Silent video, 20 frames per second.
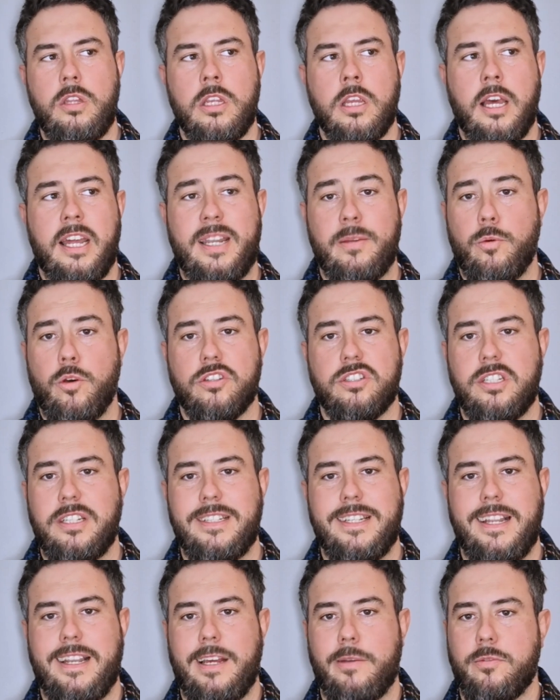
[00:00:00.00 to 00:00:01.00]
And it wasn't
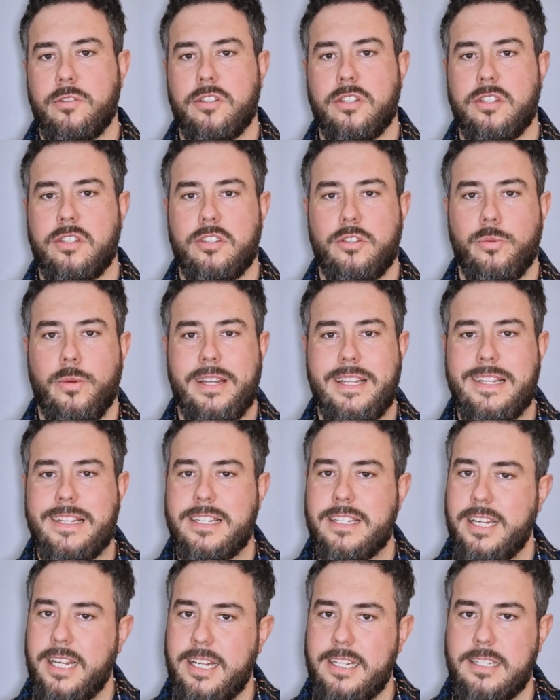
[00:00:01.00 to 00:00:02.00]
until I was
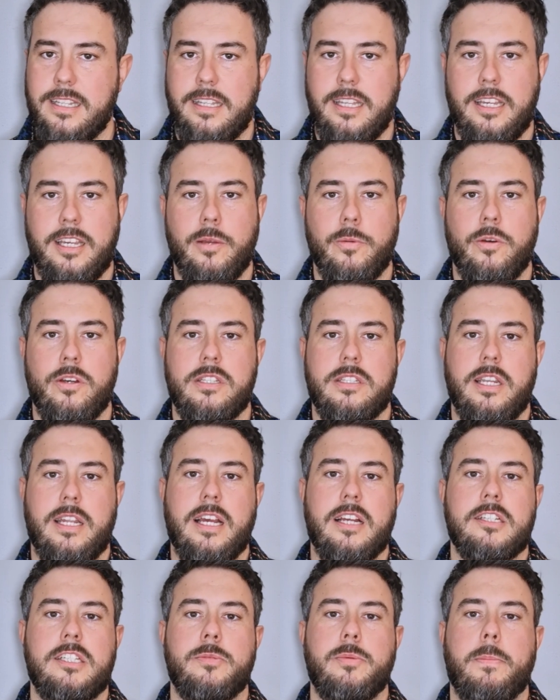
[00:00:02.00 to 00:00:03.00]
26, I think it was, that I
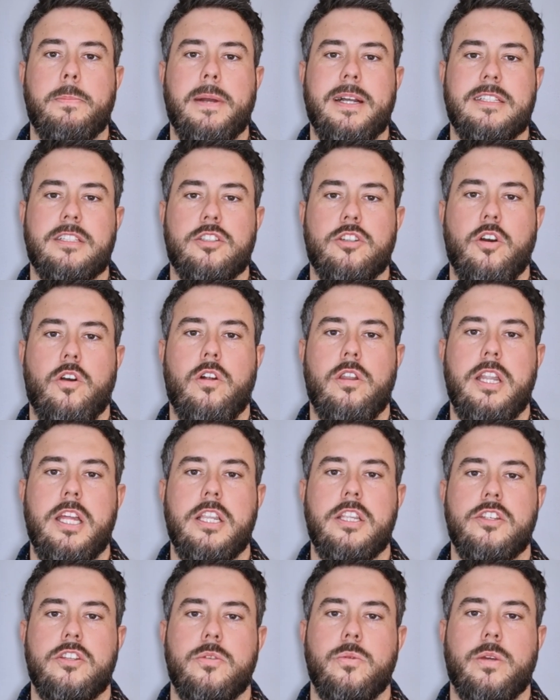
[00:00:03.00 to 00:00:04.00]
actually went back to
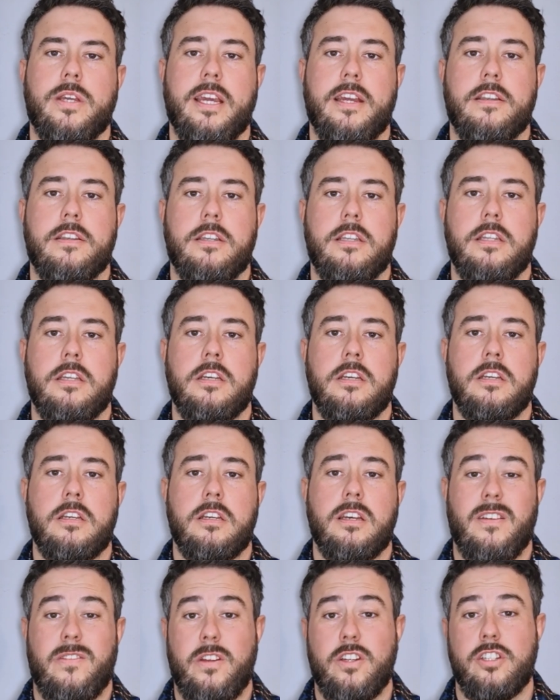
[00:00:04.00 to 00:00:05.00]
college to get
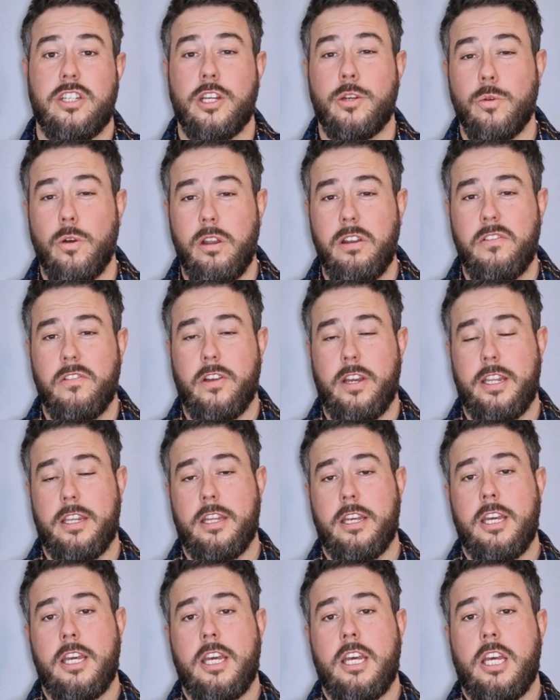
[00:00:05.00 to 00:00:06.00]
officially qualified.
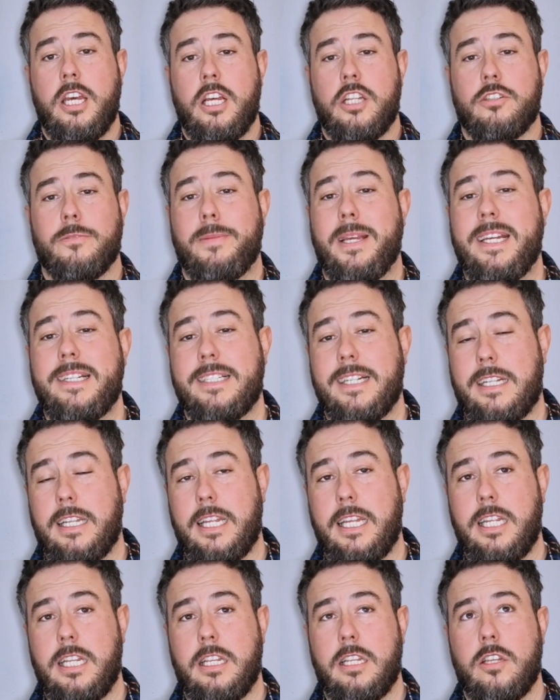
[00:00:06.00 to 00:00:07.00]
So
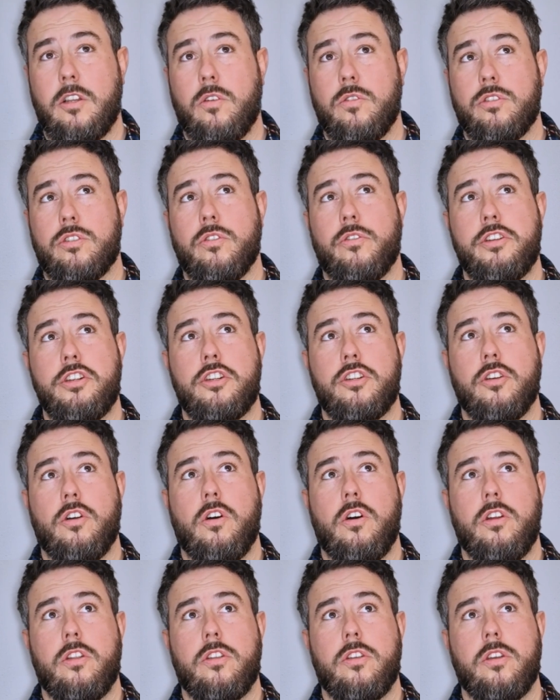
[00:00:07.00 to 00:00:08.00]
basically, long story
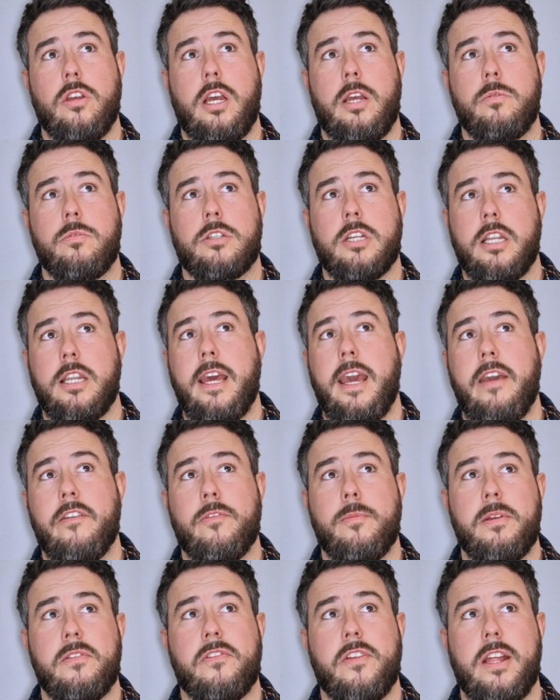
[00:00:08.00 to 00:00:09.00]
short, I was cutting hair
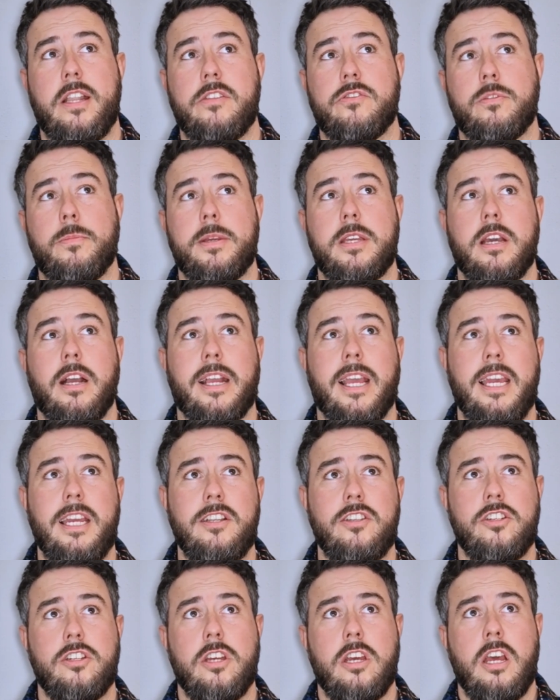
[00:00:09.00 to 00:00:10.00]
for my friends from a young
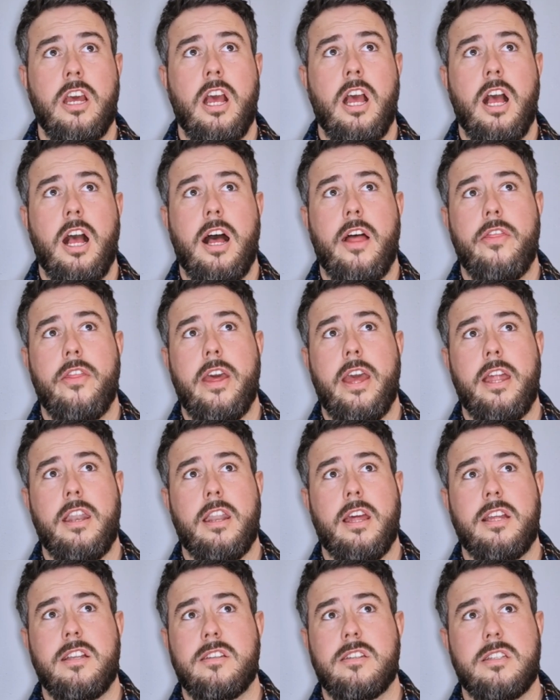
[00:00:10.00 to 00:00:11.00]
age. And then
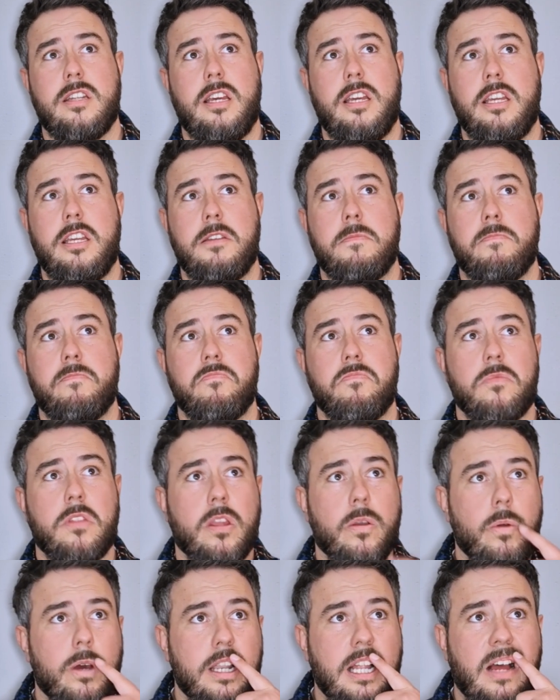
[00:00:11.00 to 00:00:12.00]
I'd say,
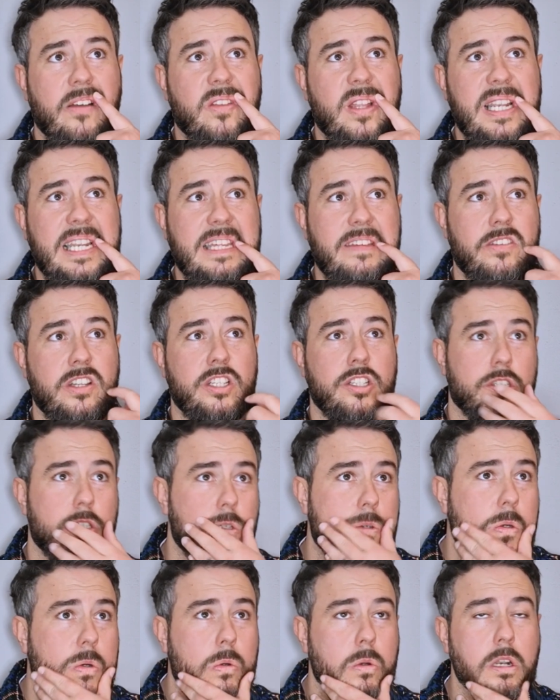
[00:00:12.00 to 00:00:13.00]
well, after leaving
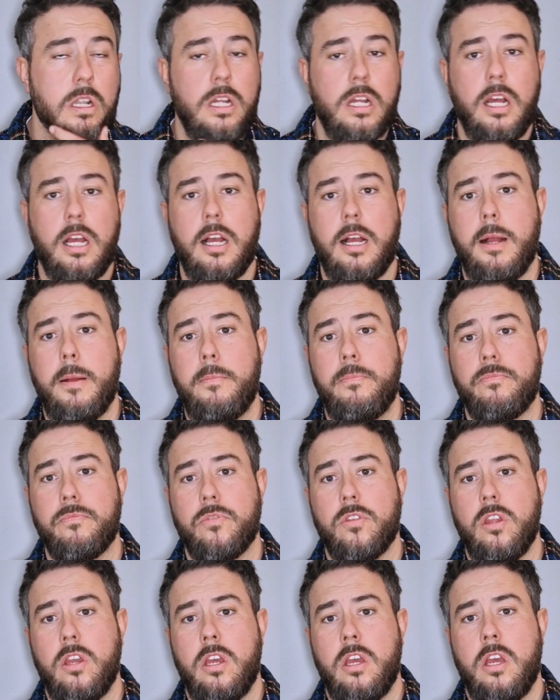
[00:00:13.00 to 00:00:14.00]
school,
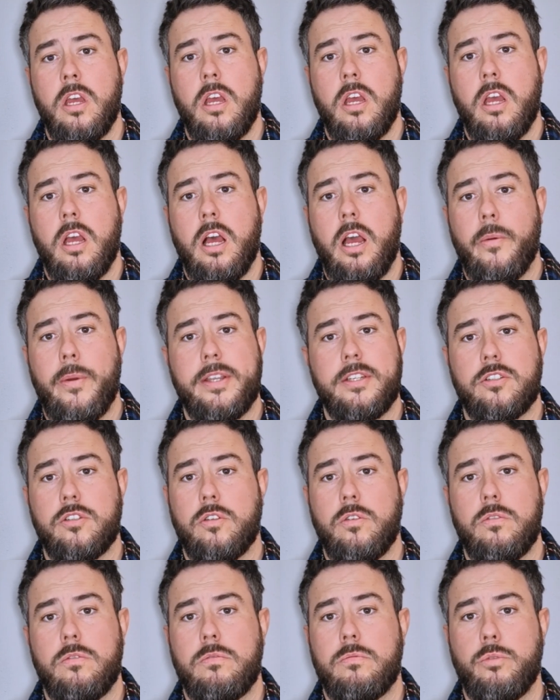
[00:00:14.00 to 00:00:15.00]
I went to
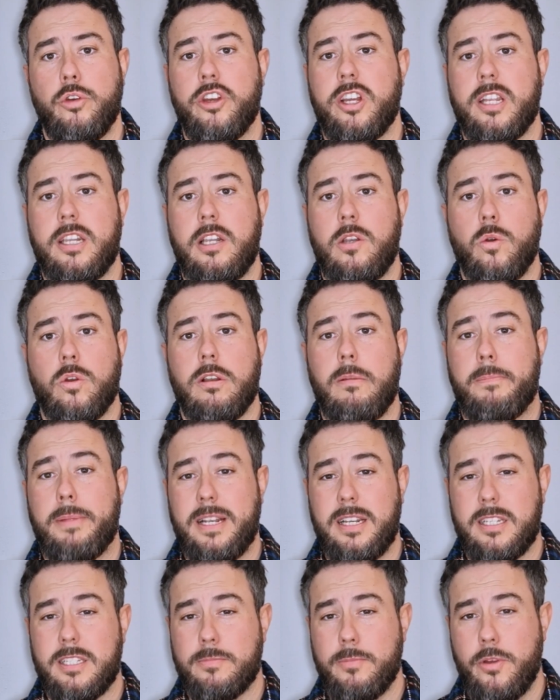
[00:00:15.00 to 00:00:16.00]
go and work in a local
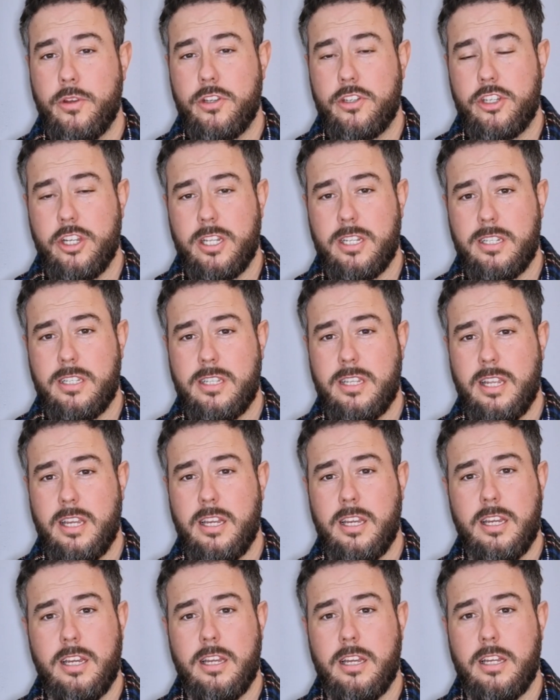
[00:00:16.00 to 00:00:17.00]
builder's merchant
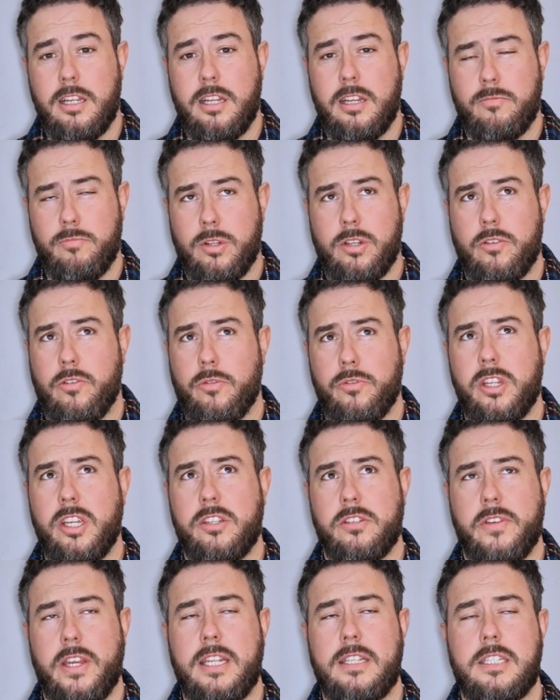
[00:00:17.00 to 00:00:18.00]
around the age
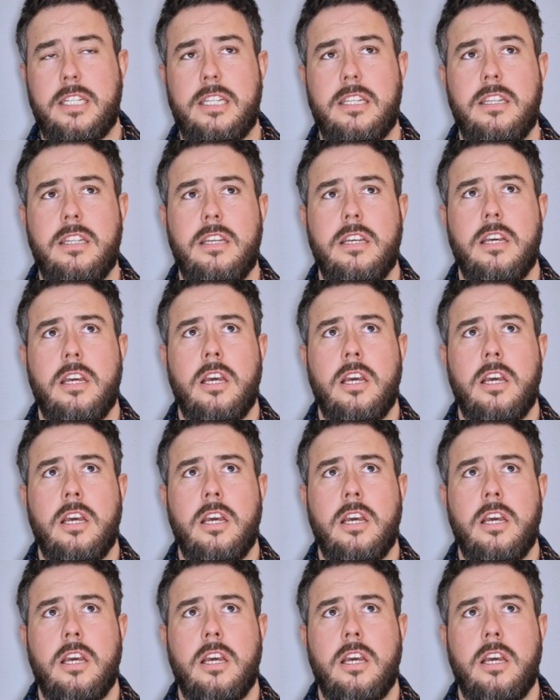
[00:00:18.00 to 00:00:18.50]
of 18.